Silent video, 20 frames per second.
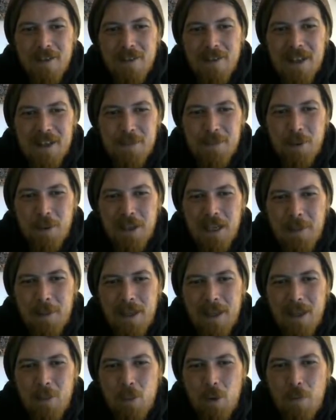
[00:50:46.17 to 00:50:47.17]
That's probably going to
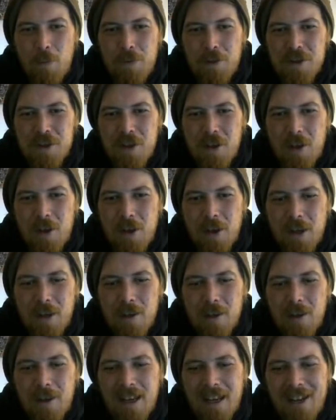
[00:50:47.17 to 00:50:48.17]
be it. Wolfen's got to go
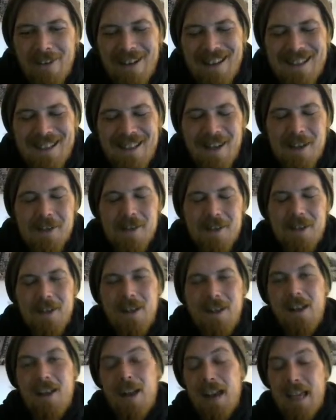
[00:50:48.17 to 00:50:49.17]
long here. He doesn't.